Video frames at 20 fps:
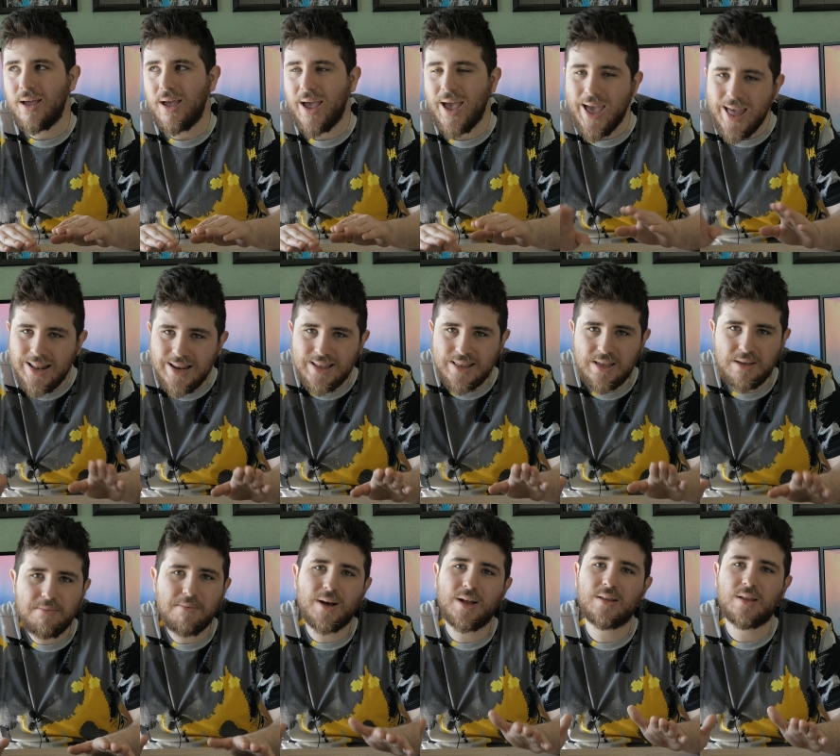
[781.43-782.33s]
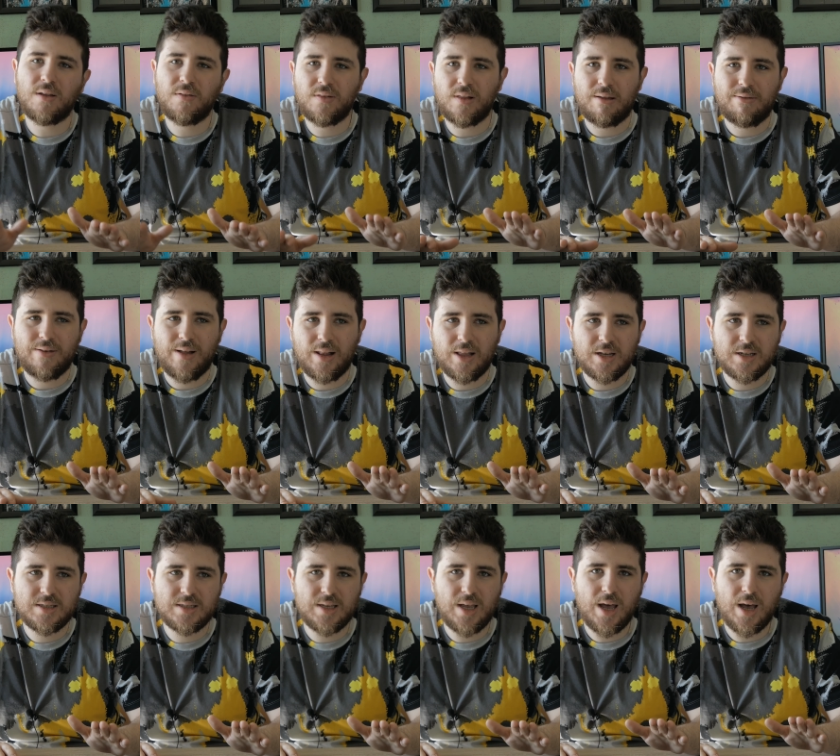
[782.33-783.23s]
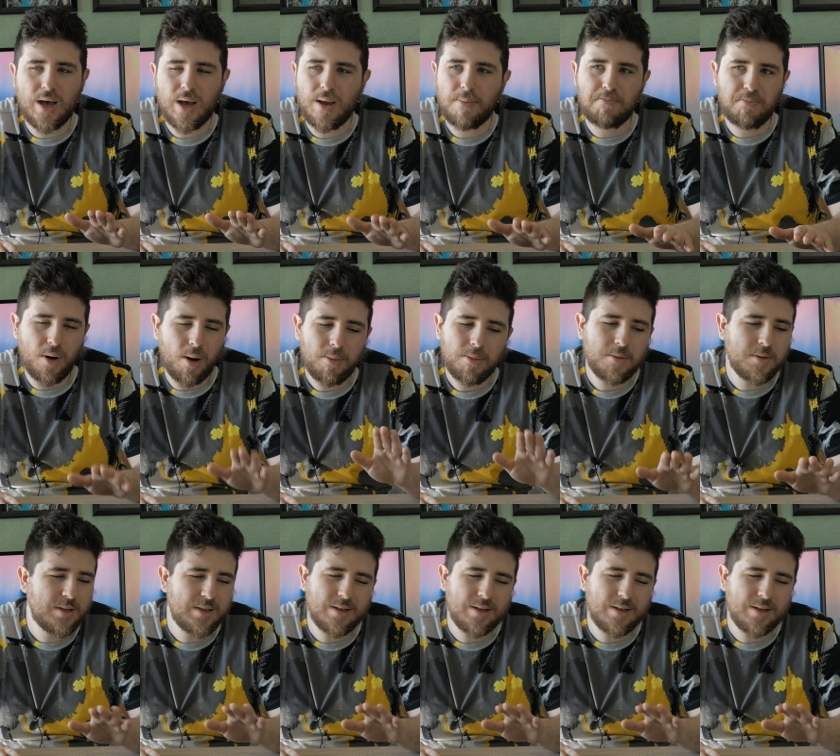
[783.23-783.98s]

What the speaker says: anything but Half-Life Alyx. Probably